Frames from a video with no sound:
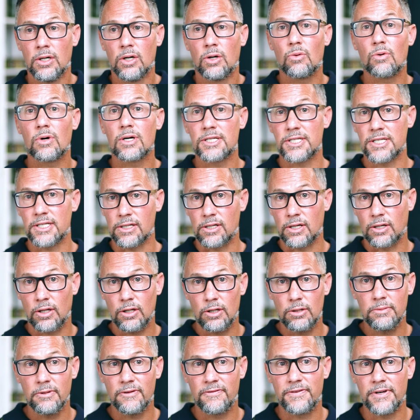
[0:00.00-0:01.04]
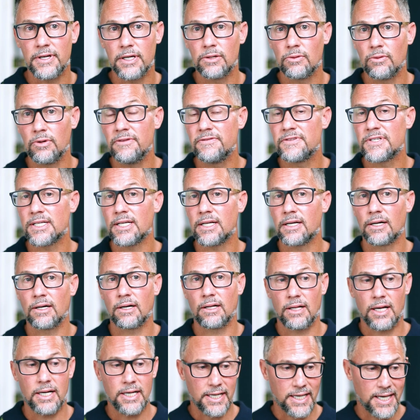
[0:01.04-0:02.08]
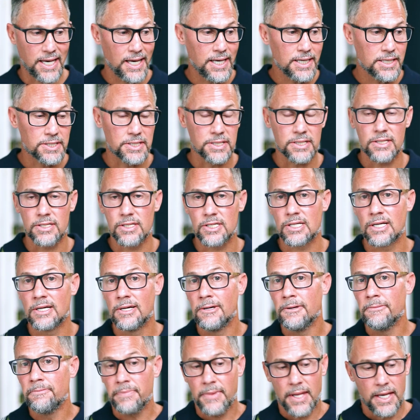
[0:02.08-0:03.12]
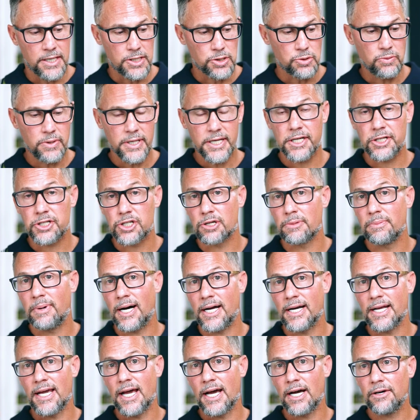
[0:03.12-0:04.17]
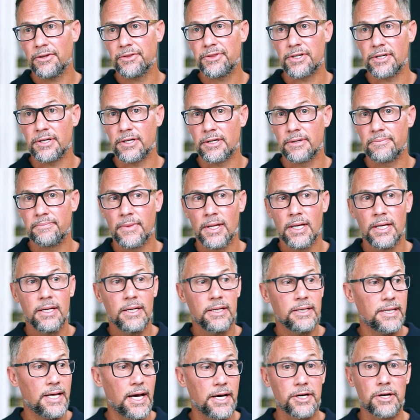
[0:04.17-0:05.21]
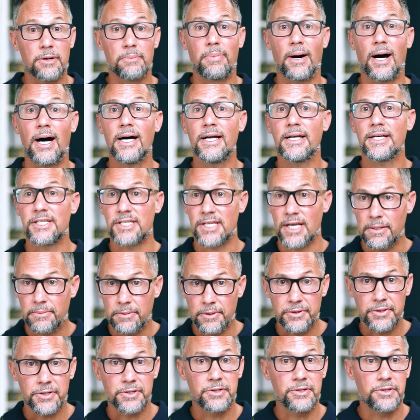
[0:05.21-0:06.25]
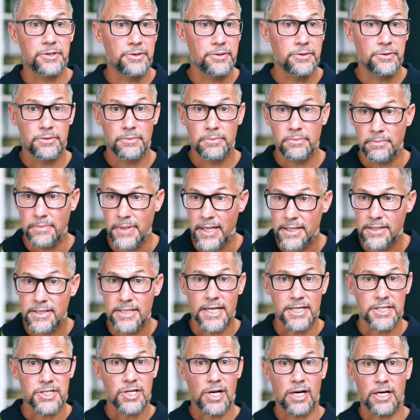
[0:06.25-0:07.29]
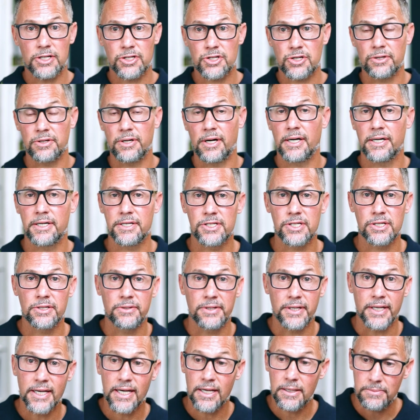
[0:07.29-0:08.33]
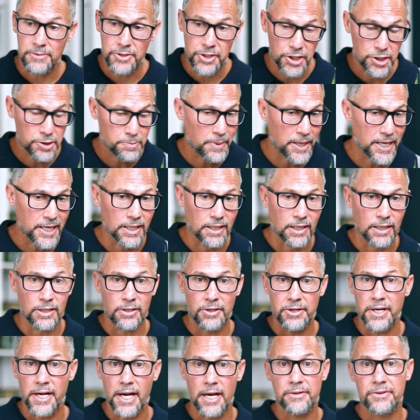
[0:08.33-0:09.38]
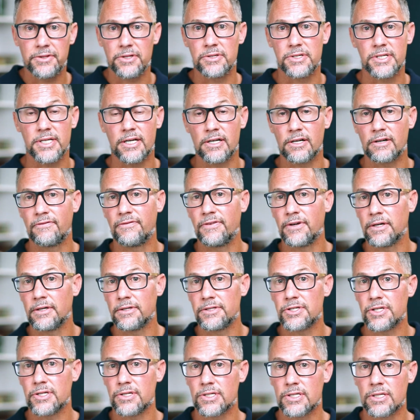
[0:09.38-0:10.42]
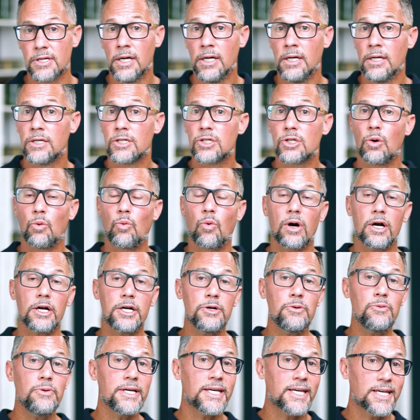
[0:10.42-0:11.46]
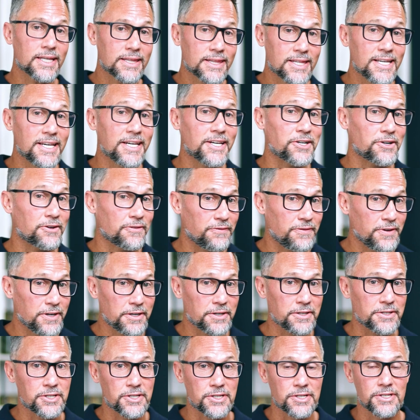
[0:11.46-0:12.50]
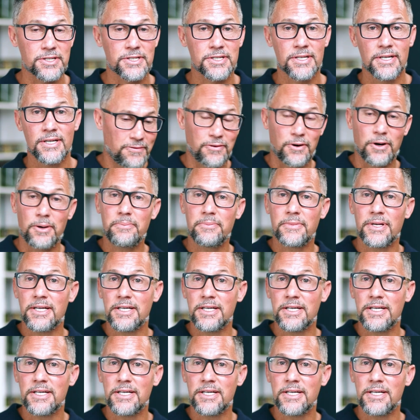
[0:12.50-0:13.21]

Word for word: Whereas enclomiphene, we've seen in a lot of cases, as we get your body healthier, now your body's able to make testosterone on its own again just by clearing out those interferences. So where do we get the interferences from